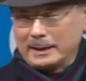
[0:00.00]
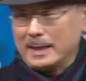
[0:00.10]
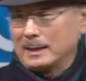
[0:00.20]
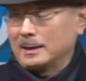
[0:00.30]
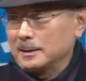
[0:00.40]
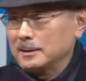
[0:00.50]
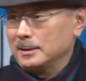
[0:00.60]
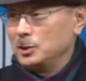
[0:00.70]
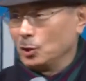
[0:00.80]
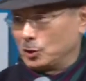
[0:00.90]
But
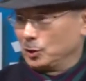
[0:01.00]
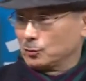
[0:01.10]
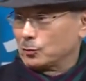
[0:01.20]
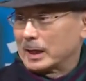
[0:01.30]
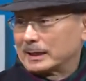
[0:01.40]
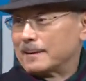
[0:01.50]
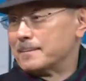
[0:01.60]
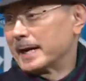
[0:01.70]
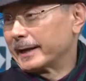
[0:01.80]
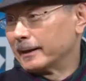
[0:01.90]
somehow, it
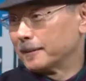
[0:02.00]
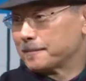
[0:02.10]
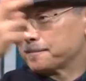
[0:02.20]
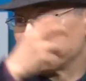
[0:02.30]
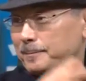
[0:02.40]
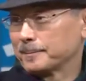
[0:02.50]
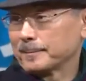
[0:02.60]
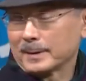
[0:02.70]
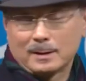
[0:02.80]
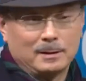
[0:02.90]
became what it is
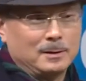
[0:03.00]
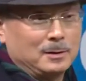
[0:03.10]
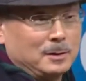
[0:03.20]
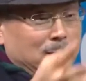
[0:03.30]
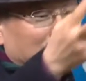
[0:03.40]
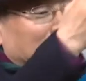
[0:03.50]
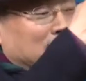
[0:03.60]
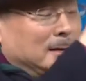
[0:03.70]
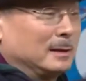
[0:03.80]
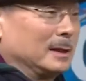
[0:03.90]
today.
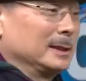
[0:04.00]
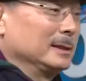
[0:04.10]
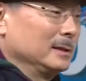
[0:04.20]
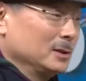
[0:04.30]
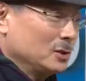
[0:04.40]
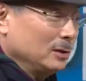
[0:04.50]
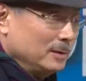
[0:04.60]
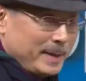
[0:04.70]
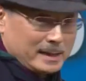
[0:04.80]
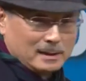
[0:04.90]
It
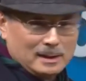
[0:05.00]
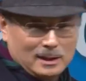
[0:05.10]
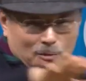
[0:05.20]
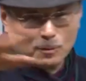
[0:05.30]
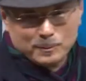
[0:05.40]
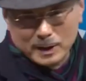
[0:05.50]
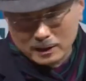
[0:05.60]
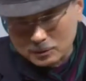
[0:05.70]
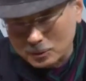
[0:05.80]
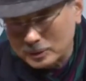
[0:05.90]
wasn't that I knew the
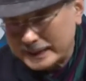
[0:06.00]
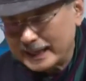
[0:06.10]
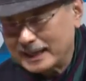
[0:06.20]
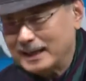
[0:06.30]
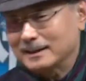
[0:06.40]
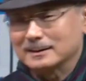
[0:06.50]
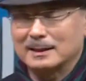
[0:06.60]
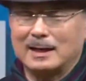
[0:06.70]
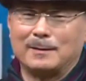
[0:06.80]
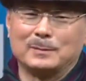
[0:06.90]
original
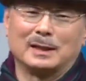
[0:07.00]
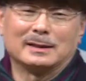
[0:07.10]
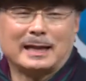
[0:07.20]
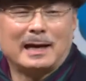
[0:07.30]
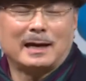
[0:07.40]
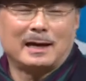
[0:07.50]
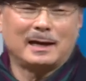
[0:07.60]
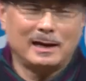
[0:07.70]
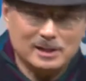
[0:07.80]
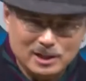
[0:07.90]
17 members from the
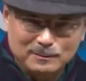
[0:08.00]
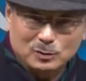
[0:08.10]
beginning.